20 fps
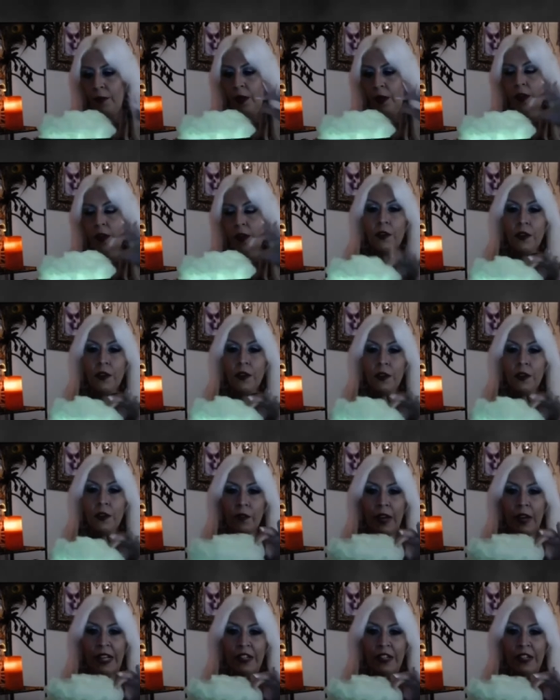And you can
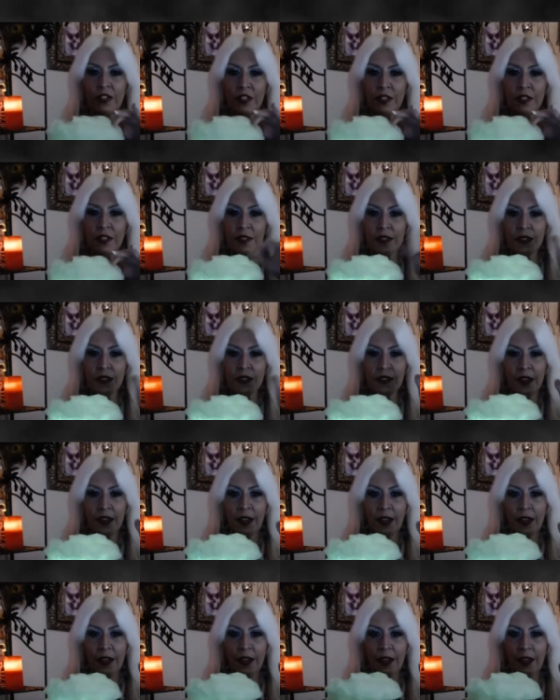arrange this
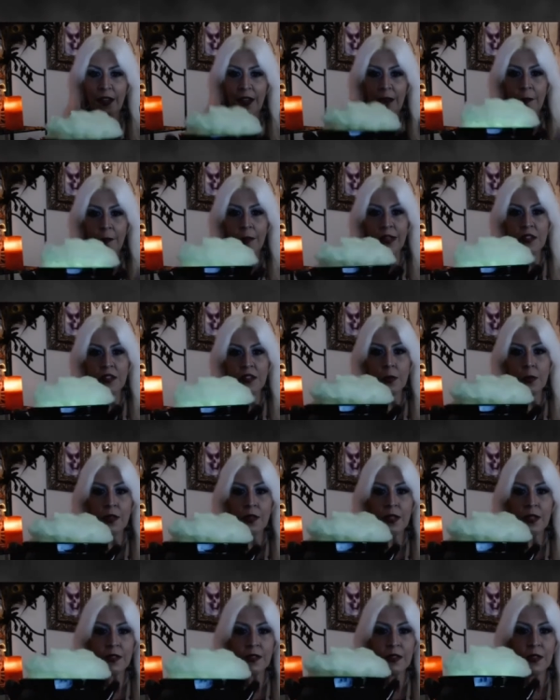I messed with
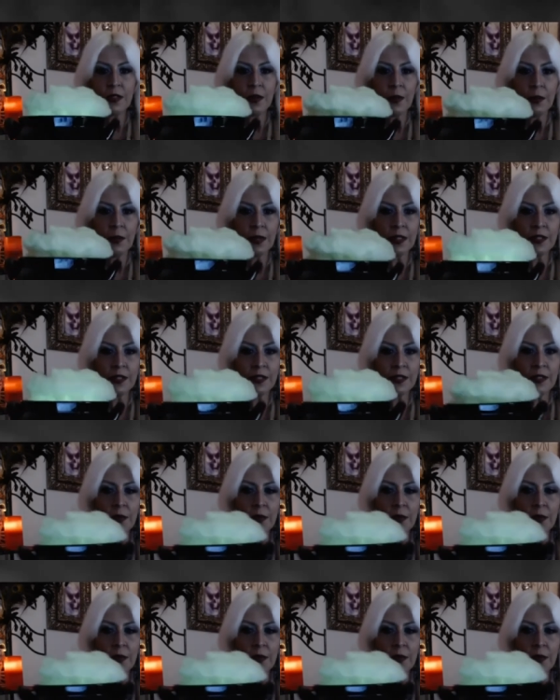it so it's so